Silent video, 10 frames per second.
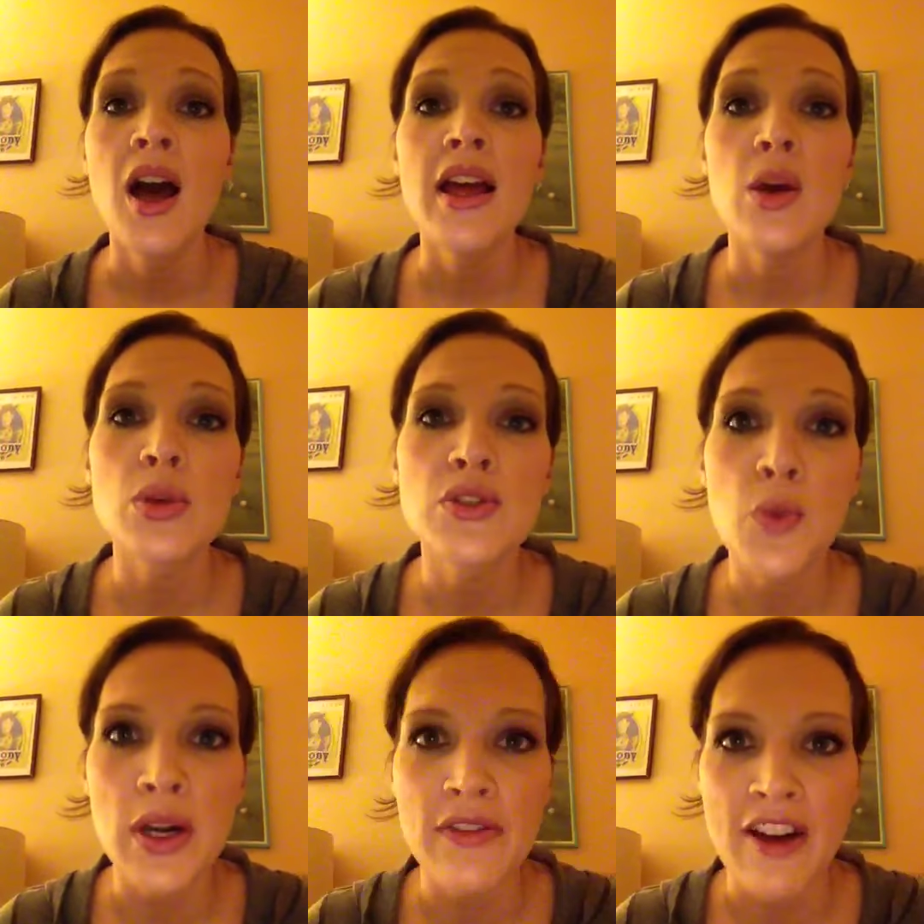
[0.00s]
It was
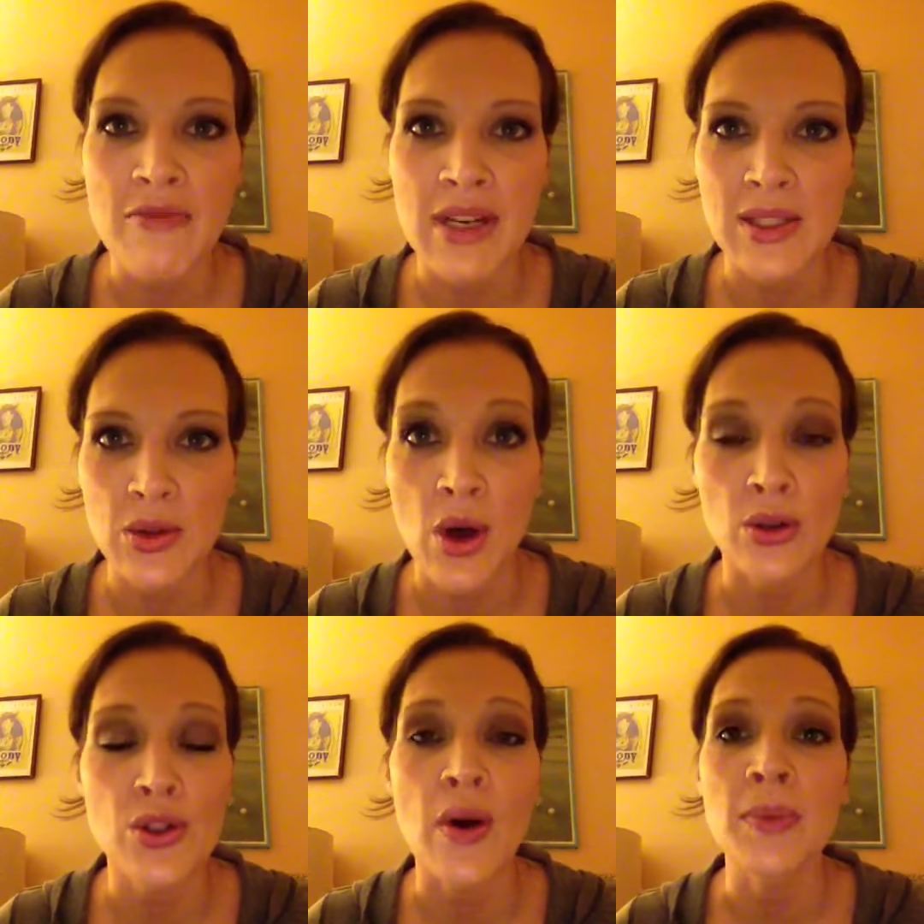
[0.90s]
45 minutes
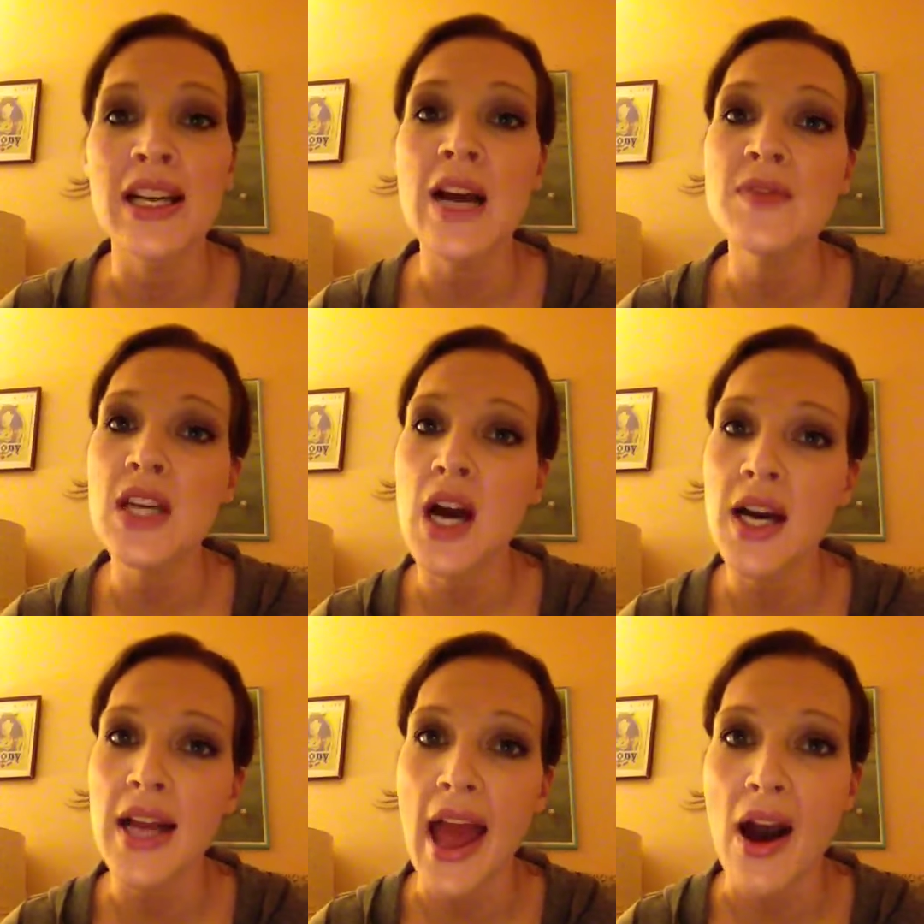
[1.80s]
long, so I'm going to have to
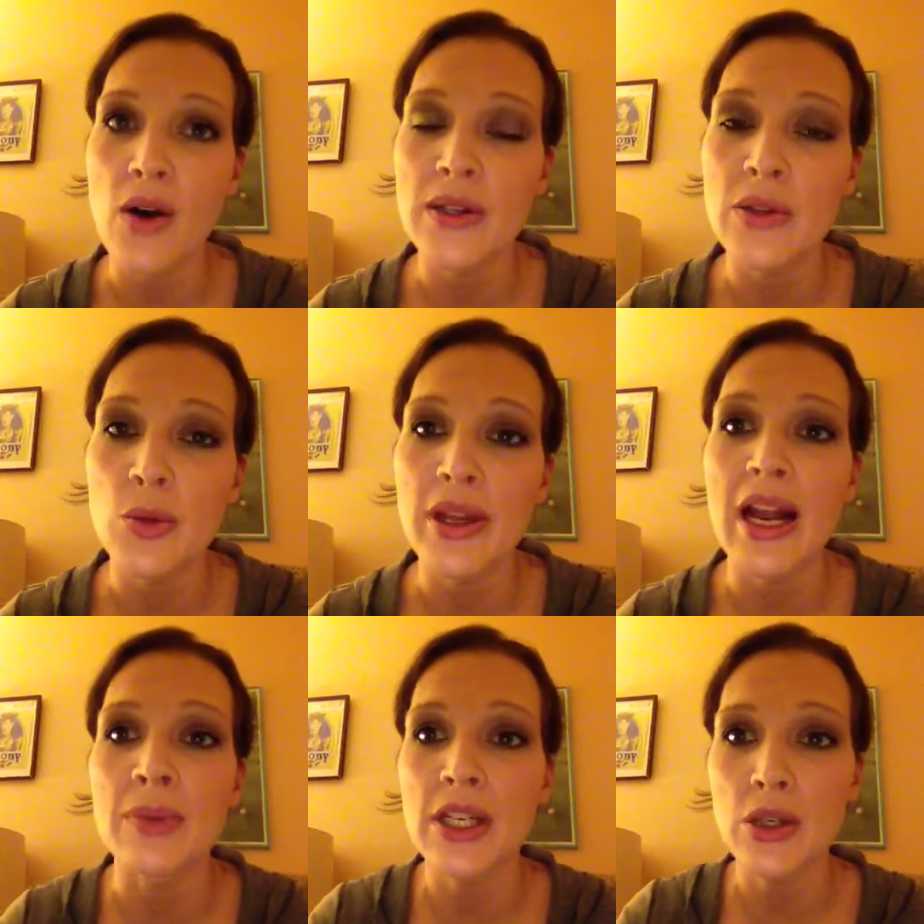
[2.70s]
cut out a little bit.
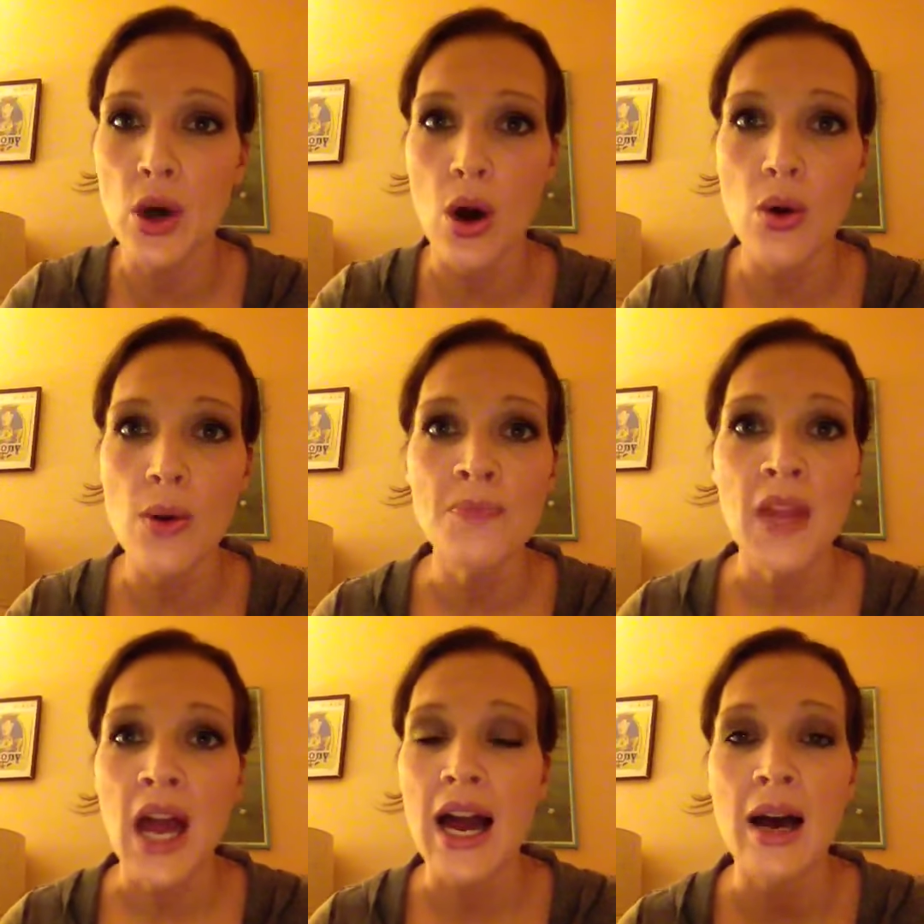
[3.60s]
I'm going to go.
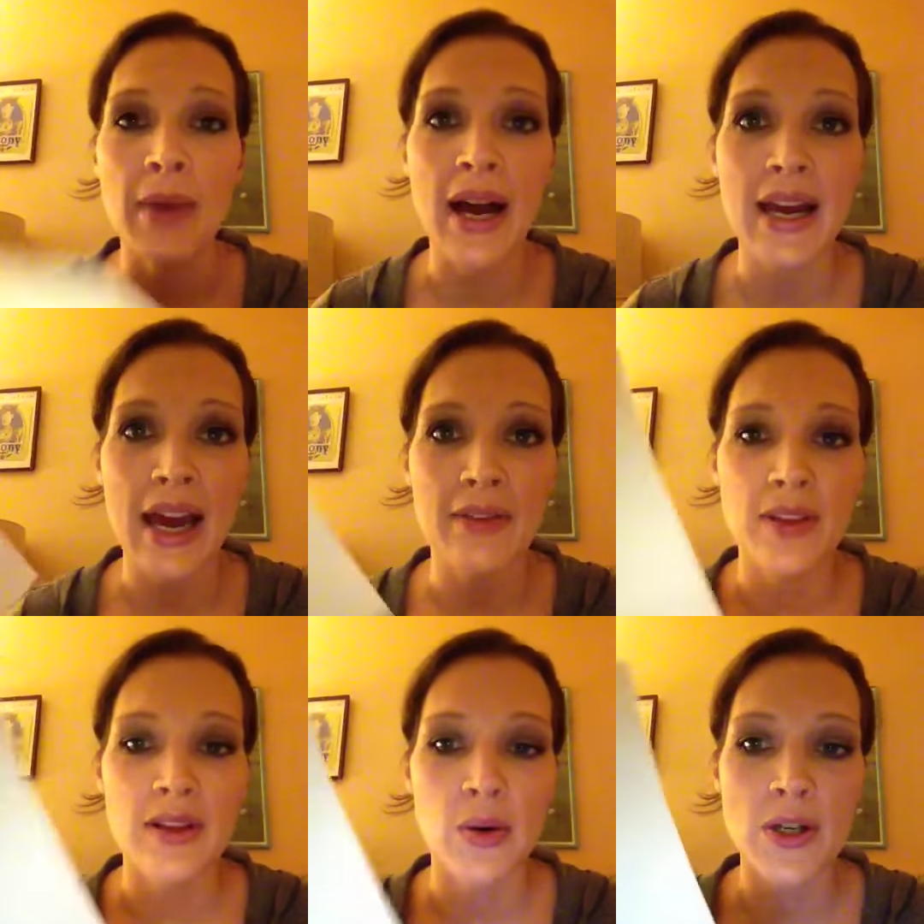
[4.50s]
Um, I have
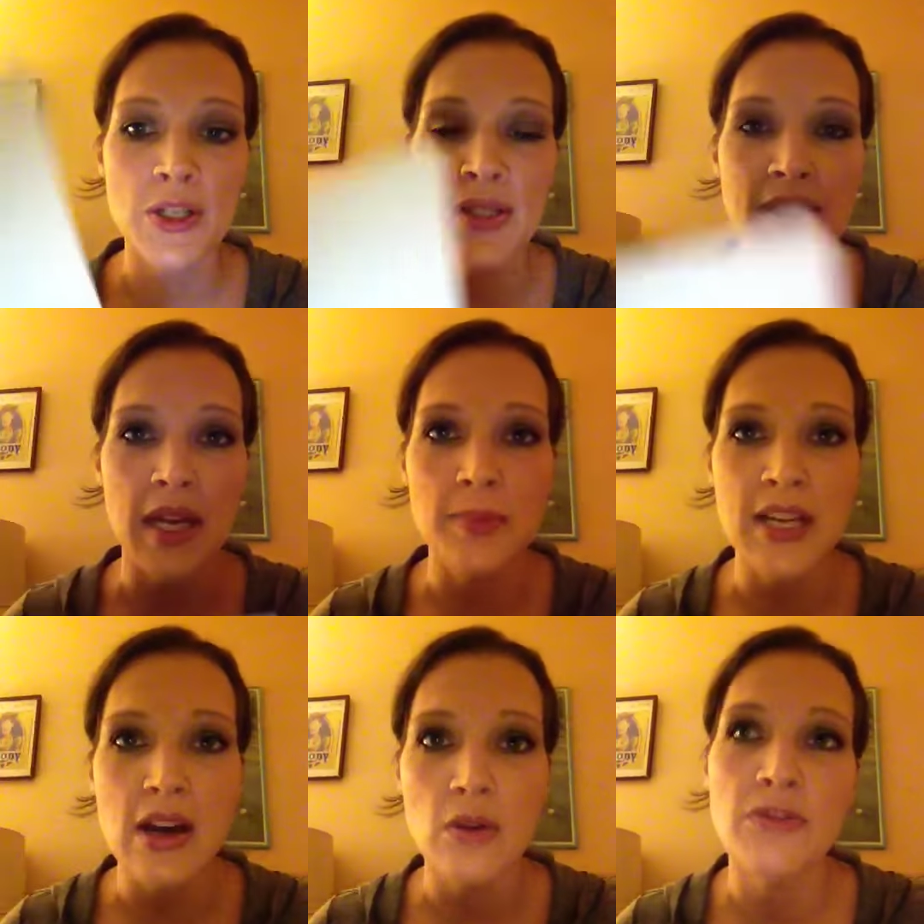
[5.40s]
the questions typed
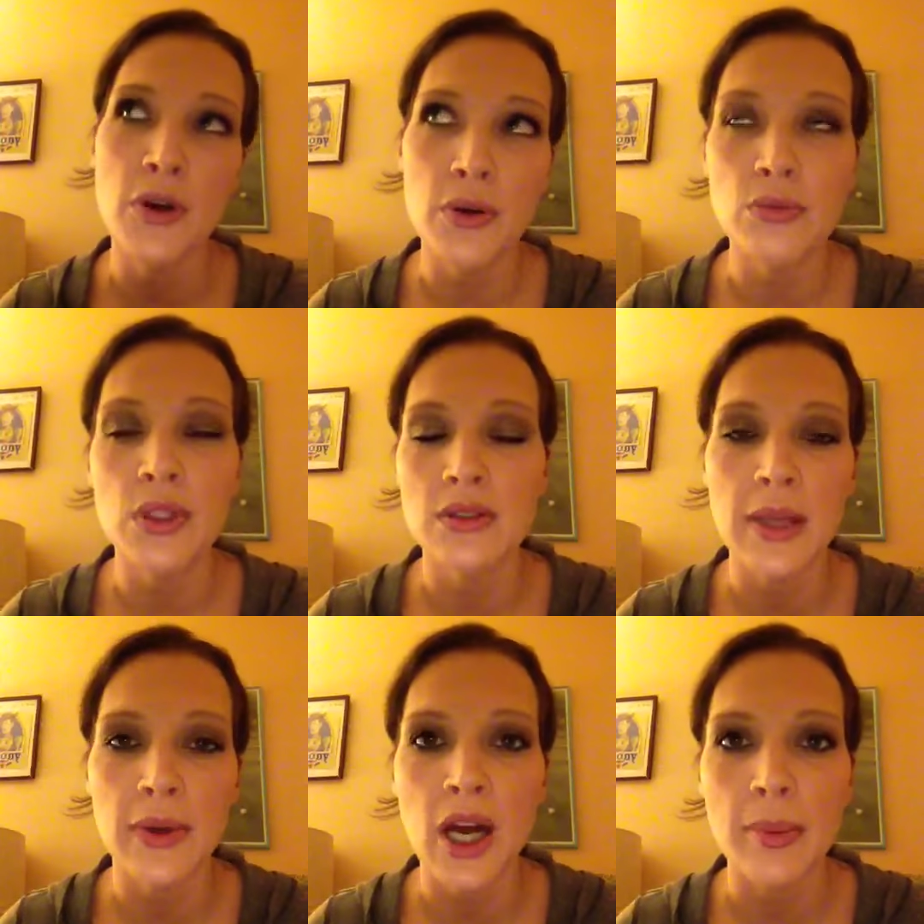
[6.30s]
out, photo, well,
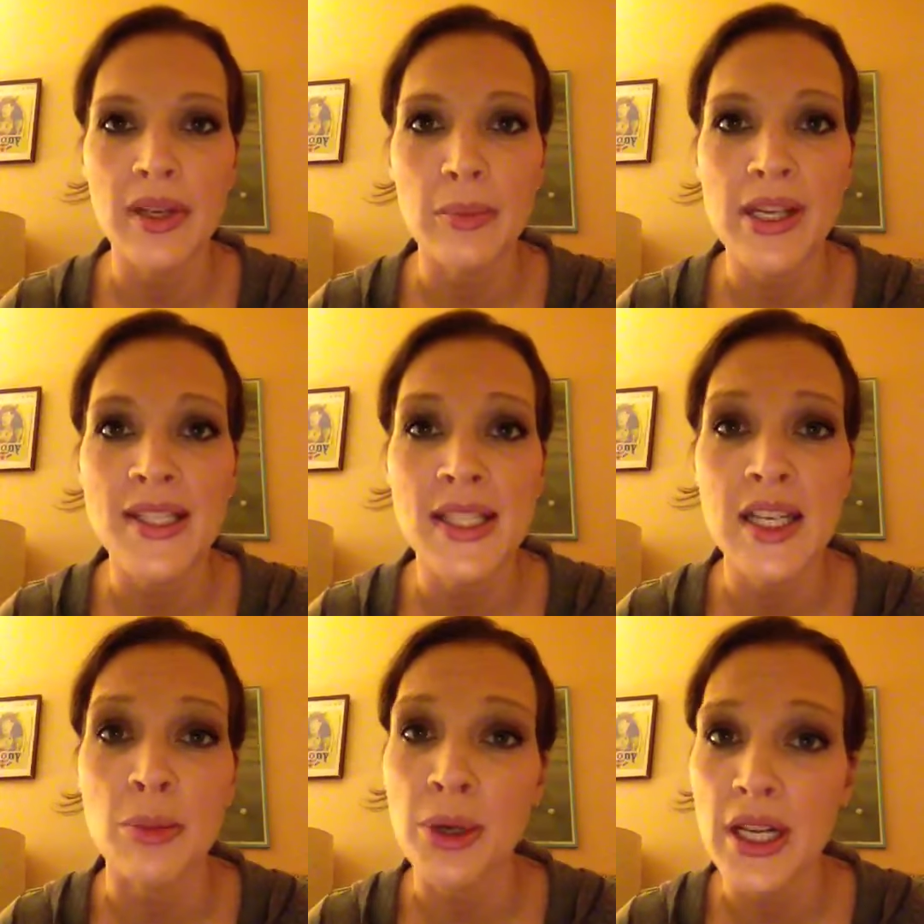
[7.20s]
they were copied and
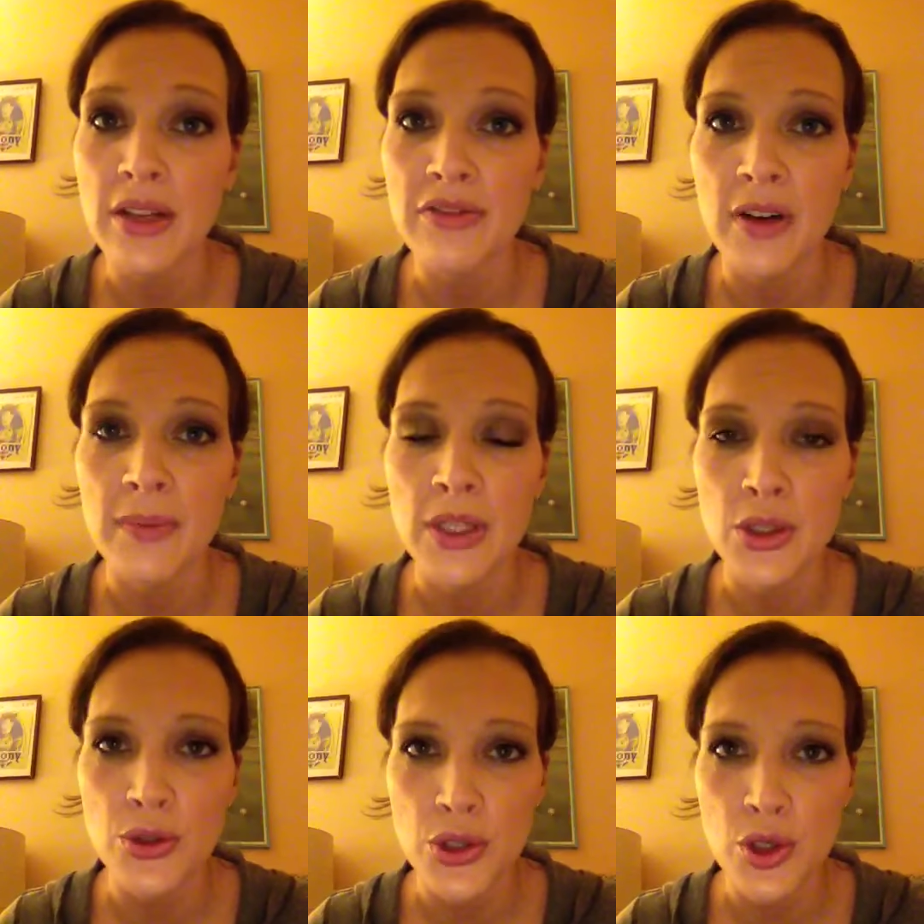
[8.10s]
pasted and printed from
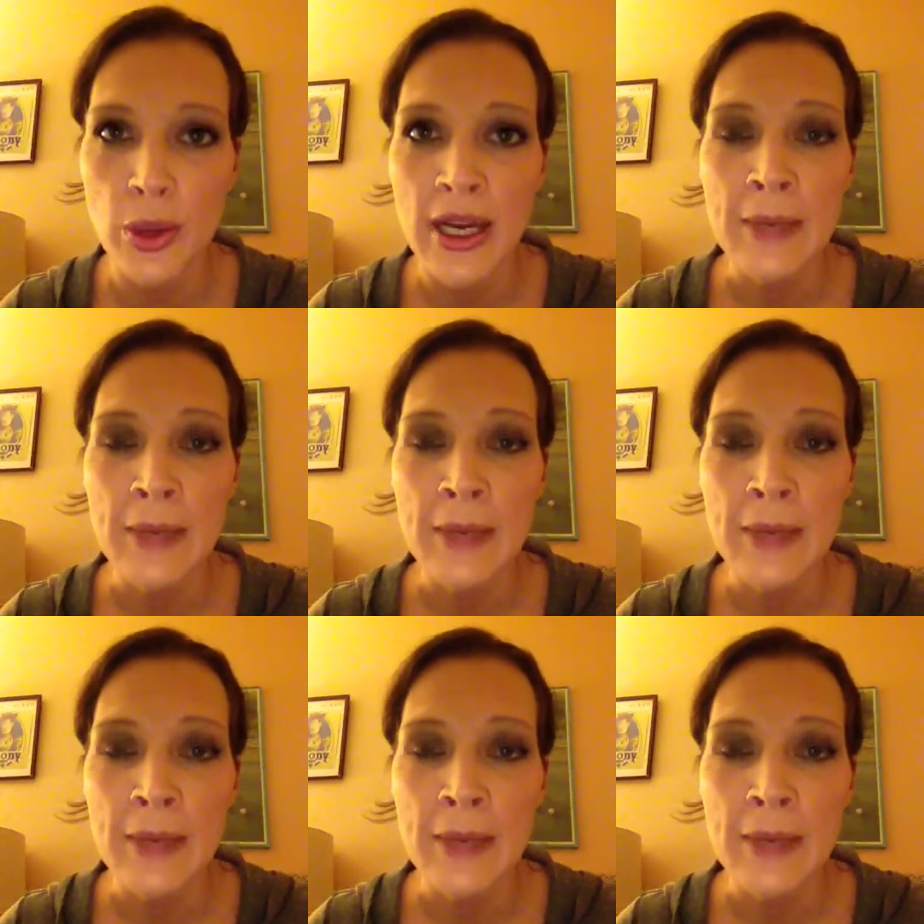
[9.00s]
YouTube.